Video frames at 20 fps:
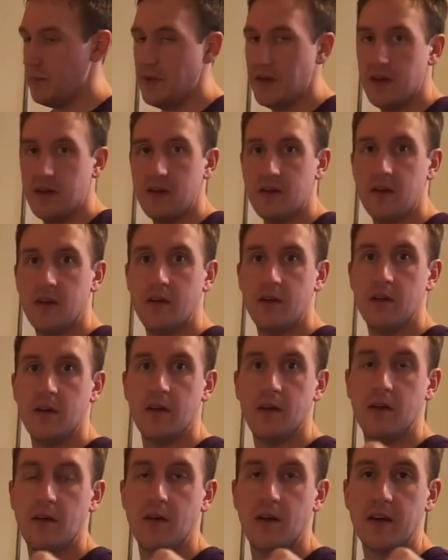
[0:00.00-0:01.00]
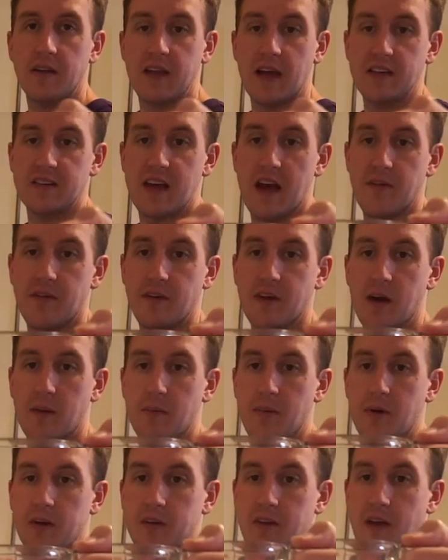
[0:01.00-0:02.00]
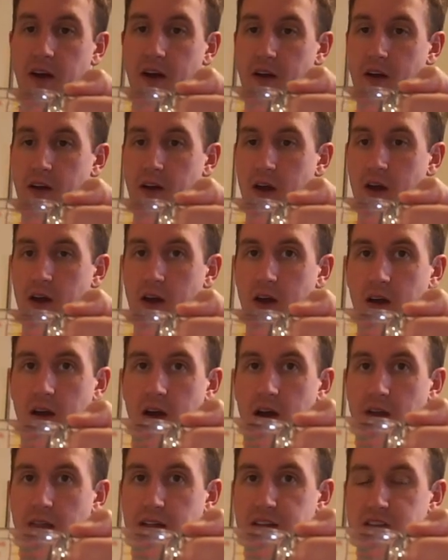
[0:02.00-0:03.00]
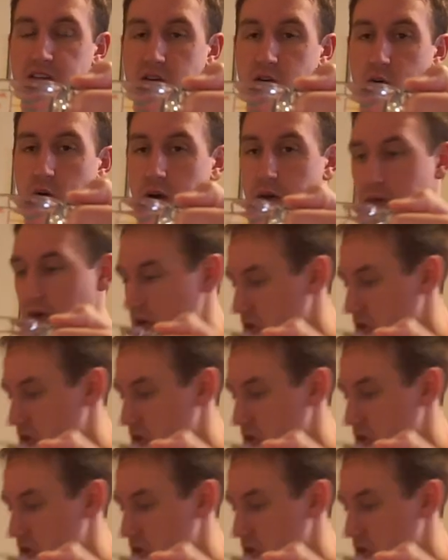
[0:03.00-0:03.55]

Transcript: bit. Like that's half a cup right there. And that's still quite a bit of